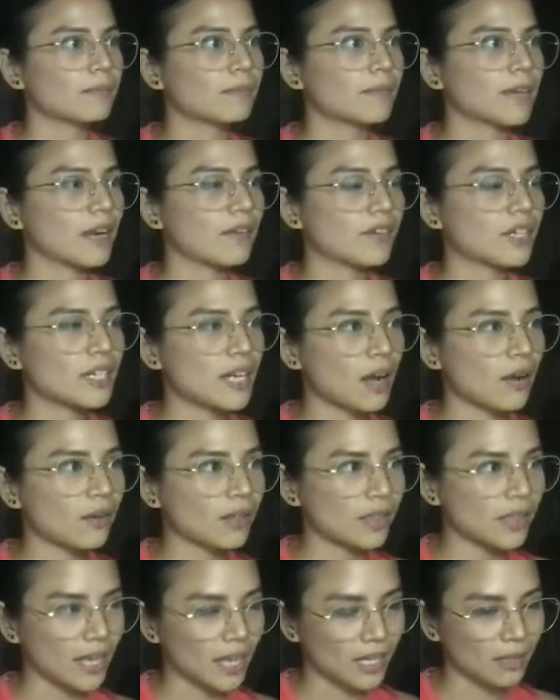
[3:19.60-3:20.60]
every now and
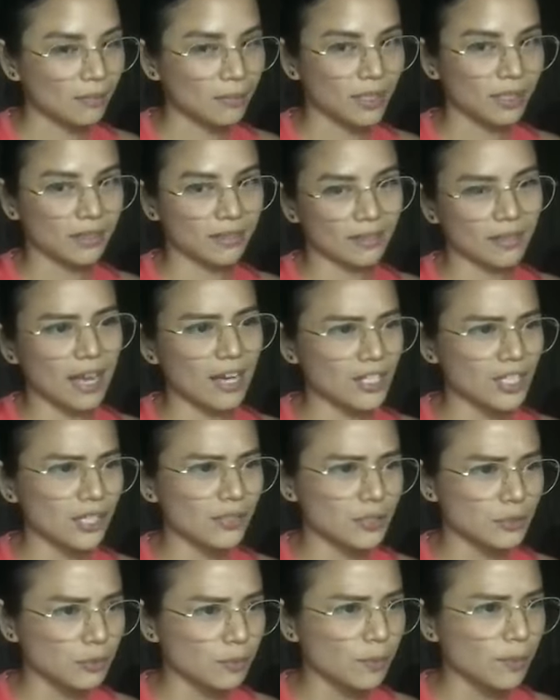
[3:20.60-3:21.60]
then, but actually
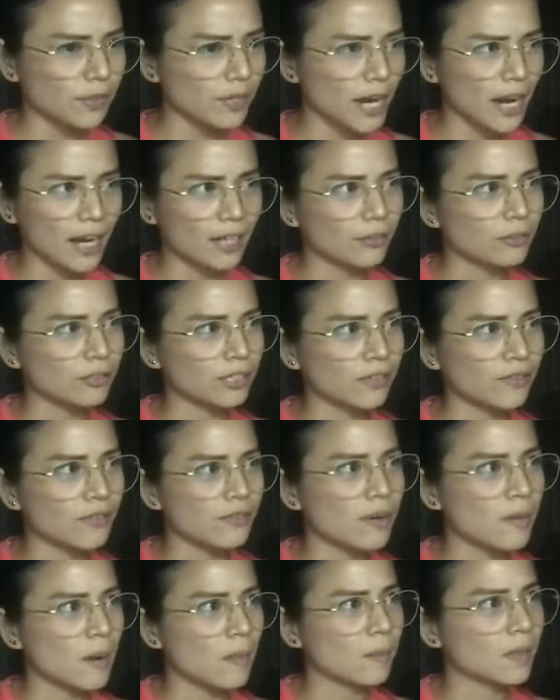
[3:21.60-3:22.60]
super rare. I don't even
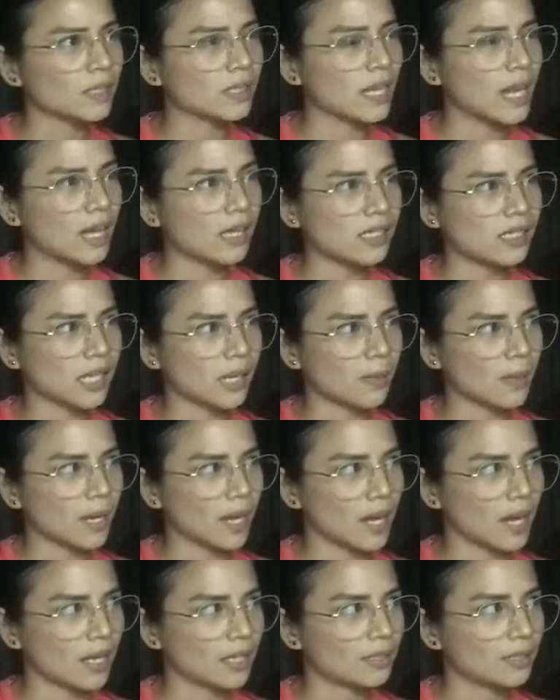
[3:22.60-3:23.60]
remember the last time I
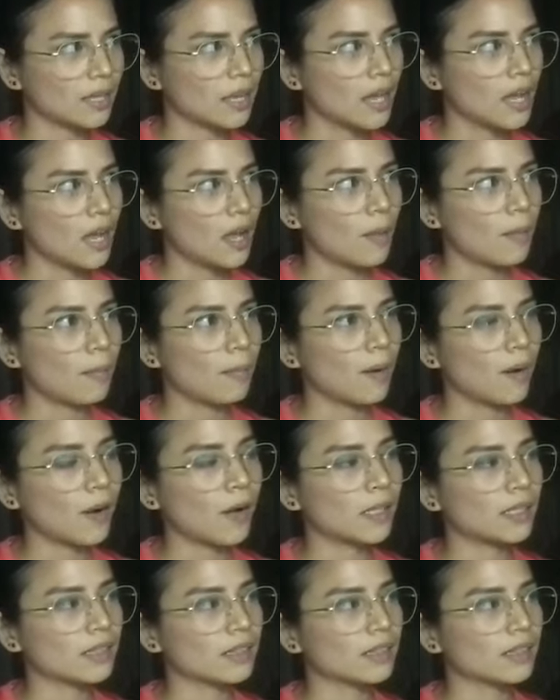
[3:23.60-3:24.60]
had. But